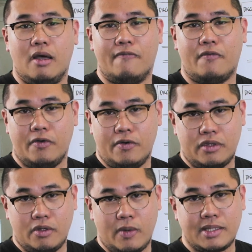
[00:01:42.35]
for
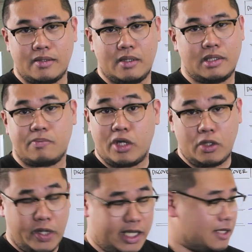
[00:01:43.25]
the rest of the
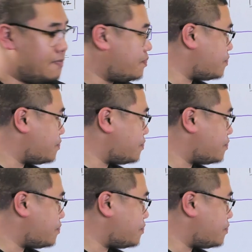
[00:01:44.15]
sprint week.